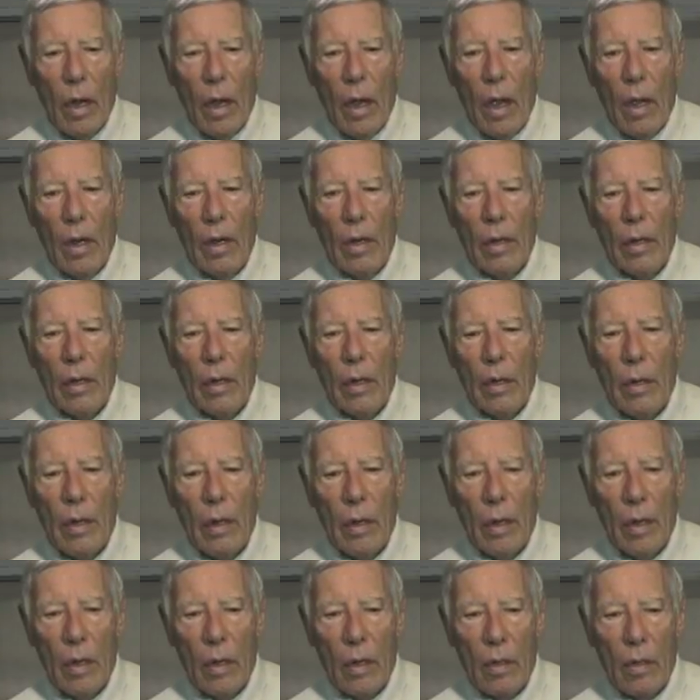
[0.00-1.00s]
and
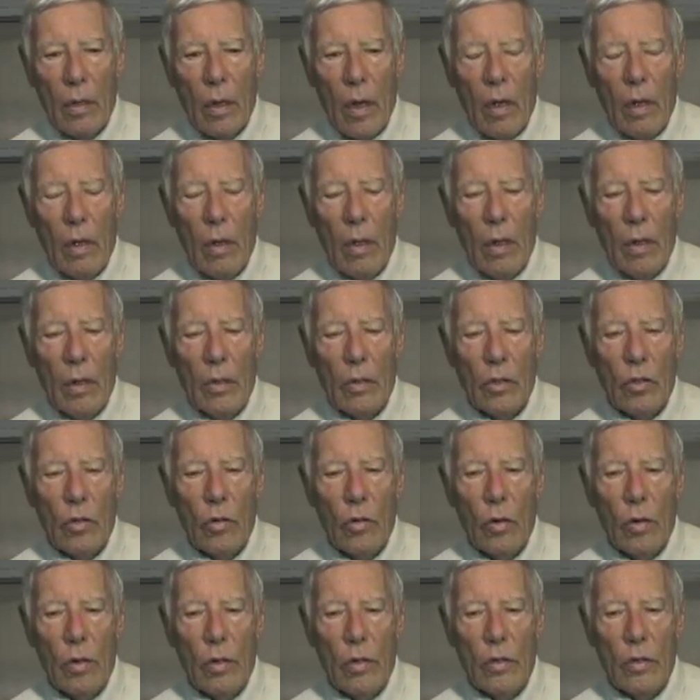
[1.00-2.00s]
a
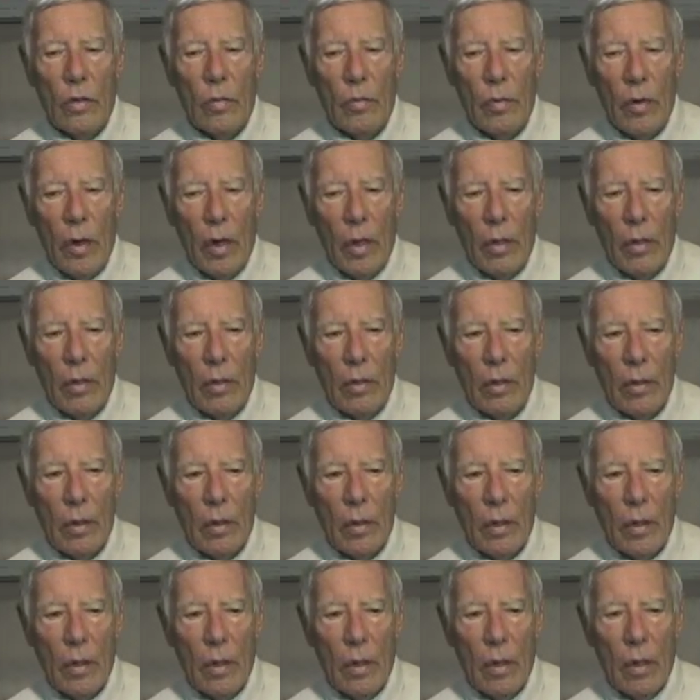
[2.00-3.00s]
shortness of breath.
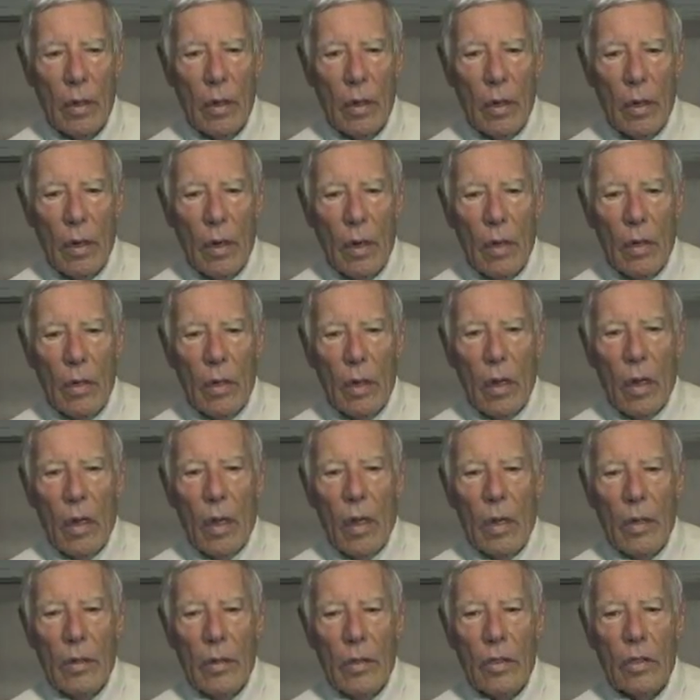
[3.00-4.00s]

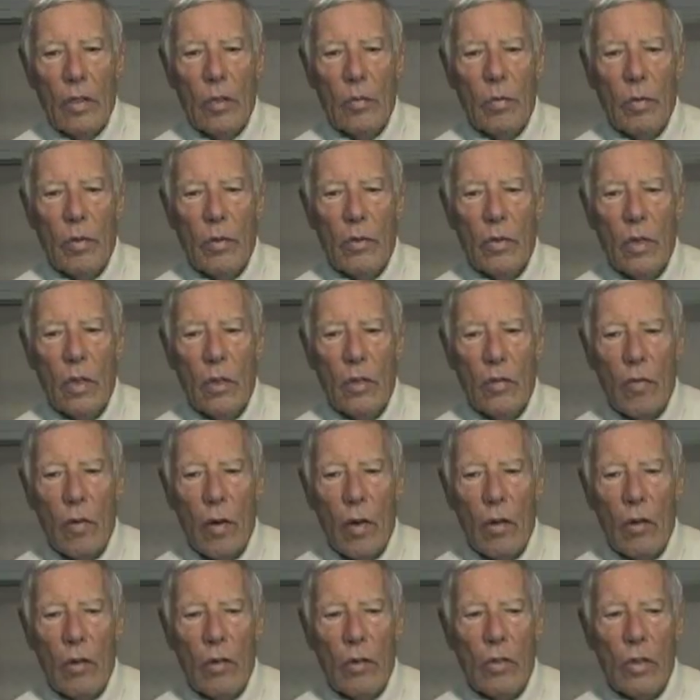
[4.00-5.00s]
He disciplines us for
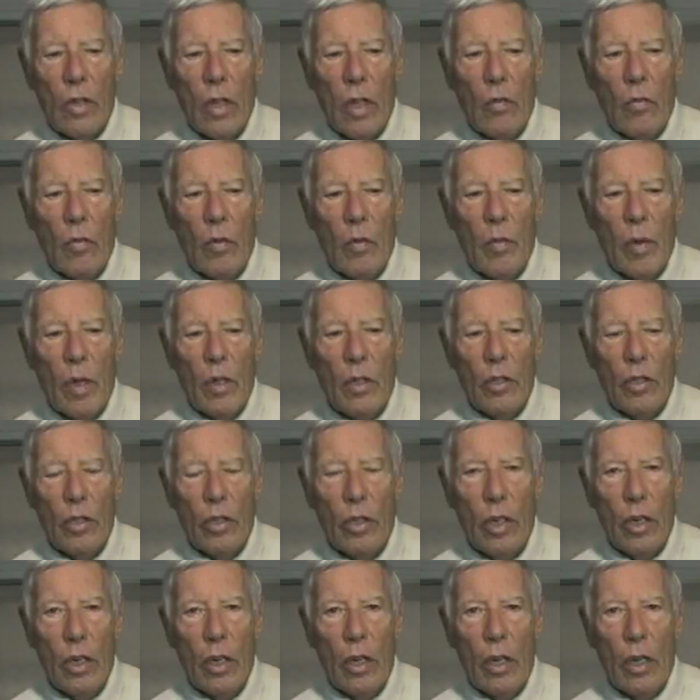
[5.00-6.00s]
our good so that we may
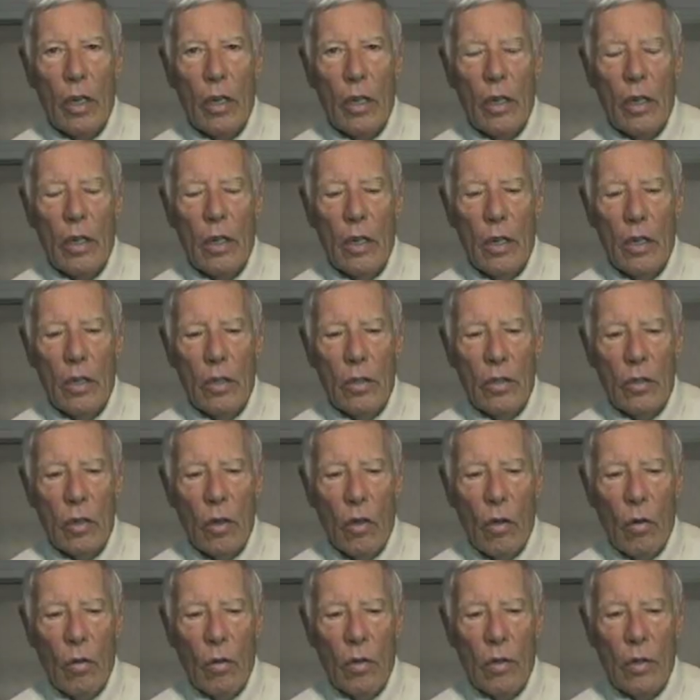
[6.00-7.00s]
share in his
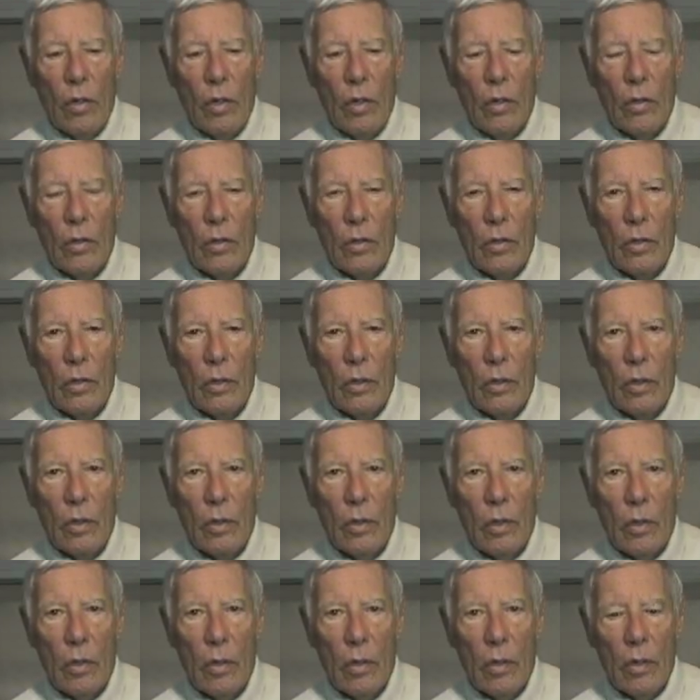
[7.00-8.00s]
holiness.
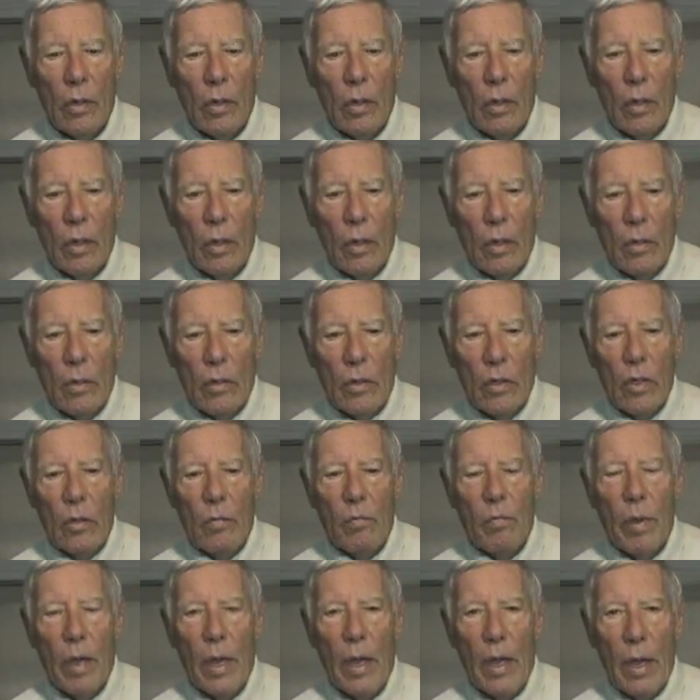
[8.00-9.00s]

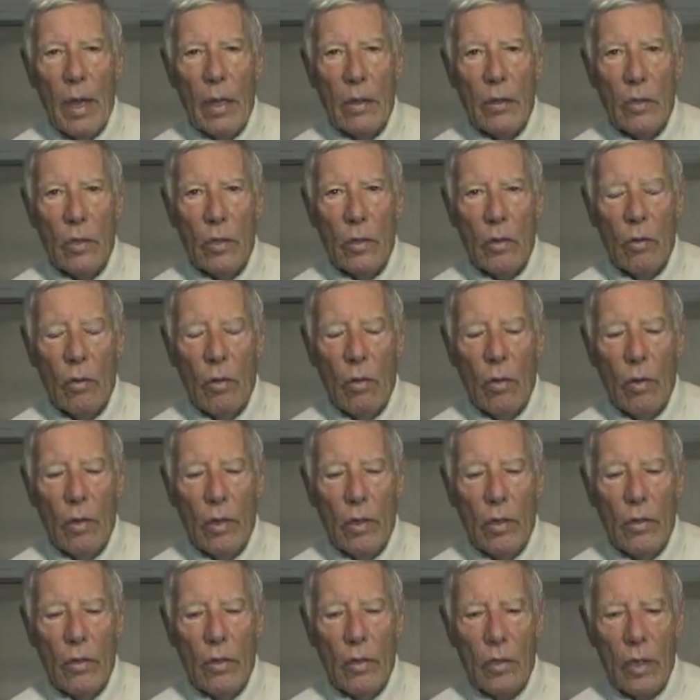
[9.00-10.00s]
See past all
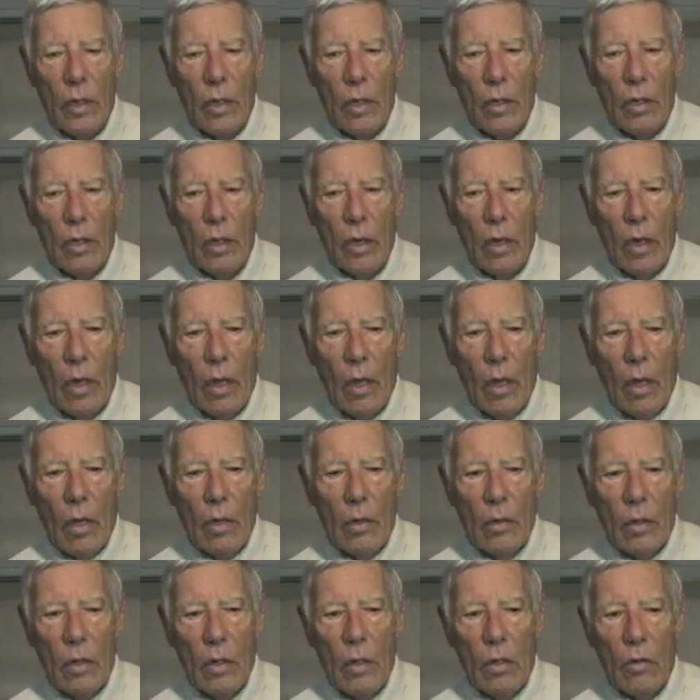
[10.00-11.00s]
these things
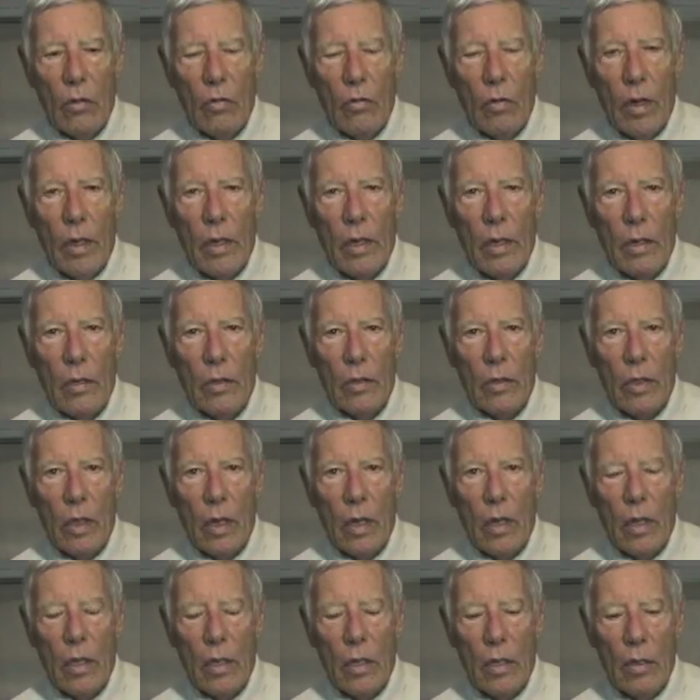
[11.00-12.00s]
to the greatness
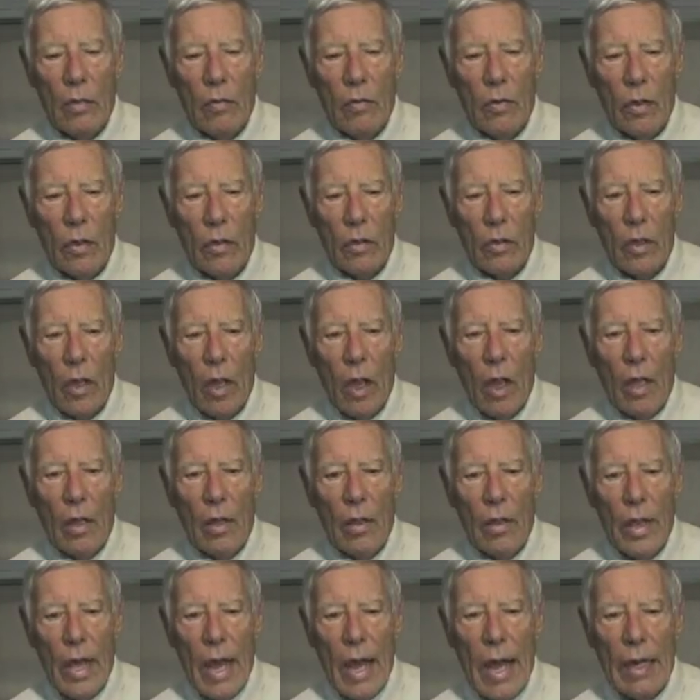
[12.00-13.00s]
that he gives us,
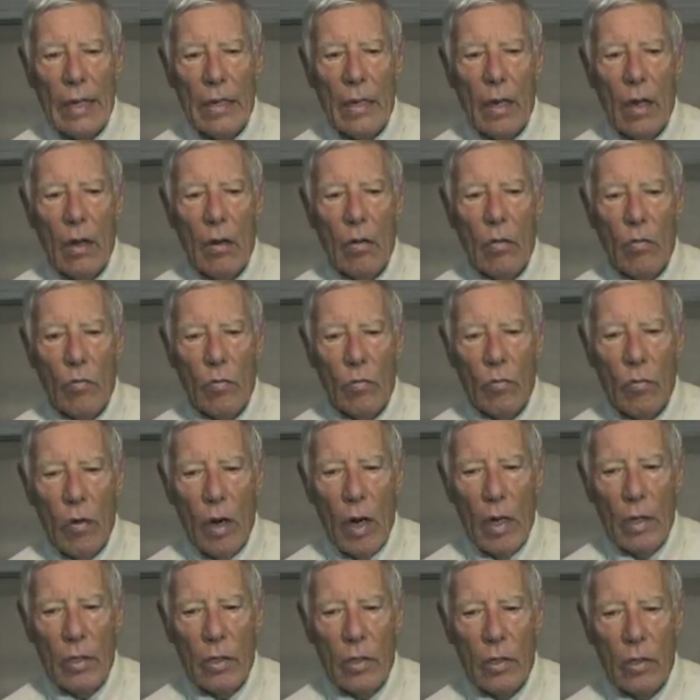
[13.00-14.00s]
that
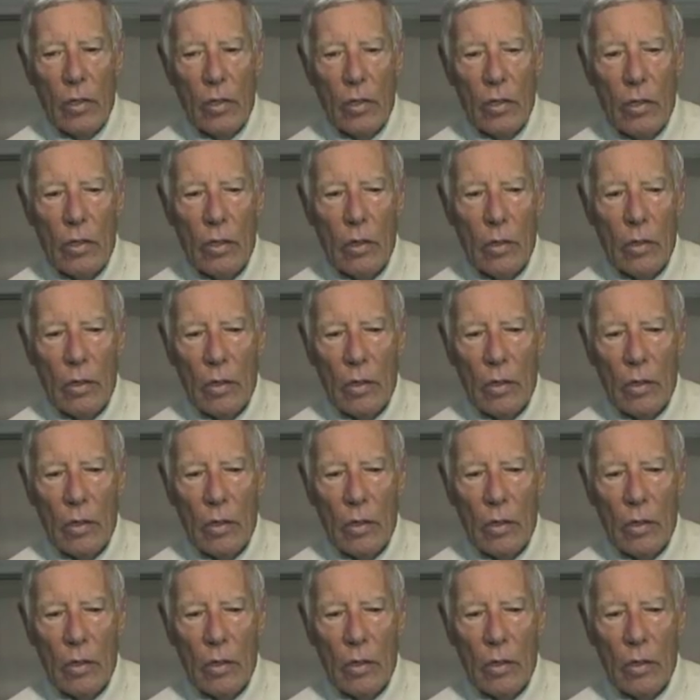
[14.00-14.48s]
rest.